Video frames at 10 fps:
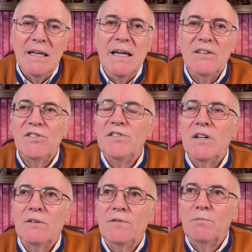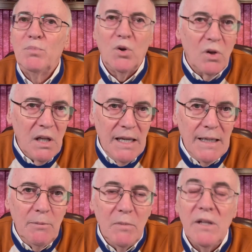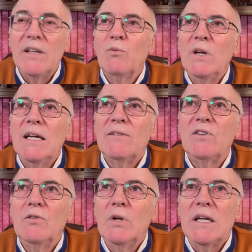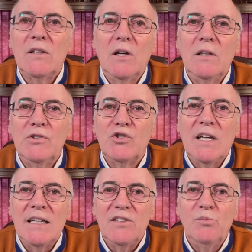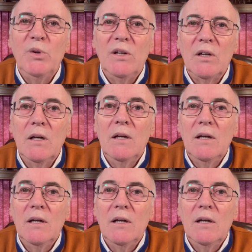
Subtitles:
and self-proclaim, then we have to acknowledge that as being